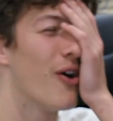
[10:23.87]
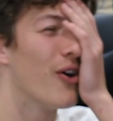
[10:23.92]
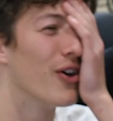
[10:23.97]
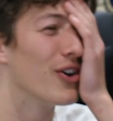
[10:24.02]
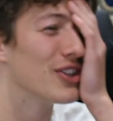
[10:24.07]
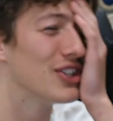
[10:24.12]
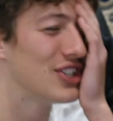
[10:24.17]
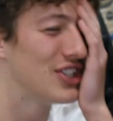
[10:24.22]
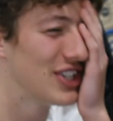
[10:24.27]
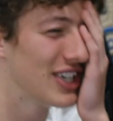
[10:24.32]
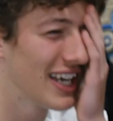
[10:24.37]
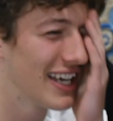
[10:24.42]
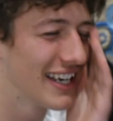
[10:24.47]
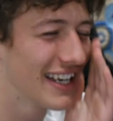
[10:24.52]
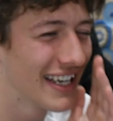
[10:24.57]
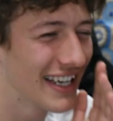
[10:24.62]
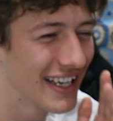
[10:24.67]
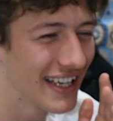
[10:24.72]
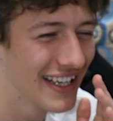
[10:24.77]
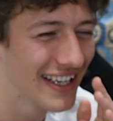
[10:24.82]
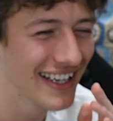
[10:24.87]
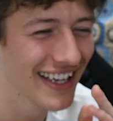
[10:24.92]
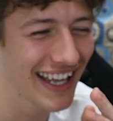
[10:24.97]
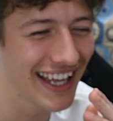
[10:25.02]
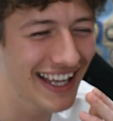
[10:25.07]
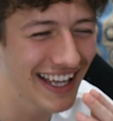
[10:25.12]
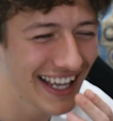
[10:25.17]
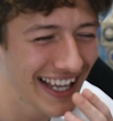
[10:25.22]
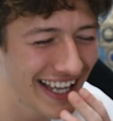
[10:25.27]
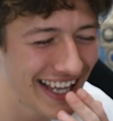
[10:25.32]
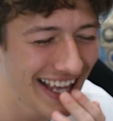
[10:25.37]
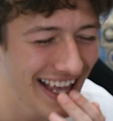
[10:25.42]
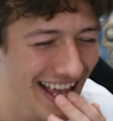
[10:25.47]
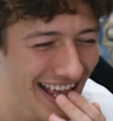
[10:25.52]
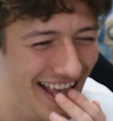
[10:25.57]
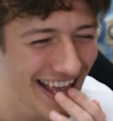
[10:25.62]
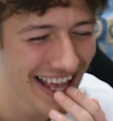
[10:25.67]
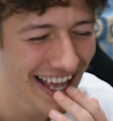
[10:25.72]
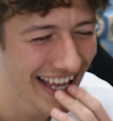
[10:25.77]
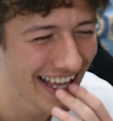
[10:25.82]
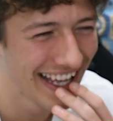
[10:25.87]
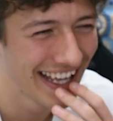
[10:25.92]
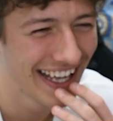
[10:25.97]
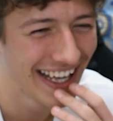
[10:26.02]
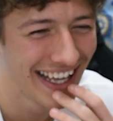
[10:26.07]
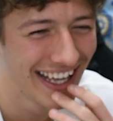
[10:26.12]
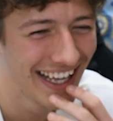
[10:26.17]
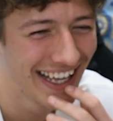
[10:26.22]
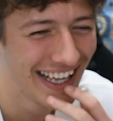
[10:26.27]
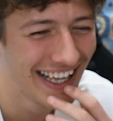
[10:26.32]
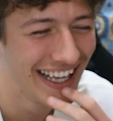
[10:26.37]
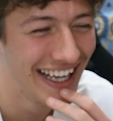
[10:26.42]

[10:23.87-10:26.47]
Whoa, shit. You know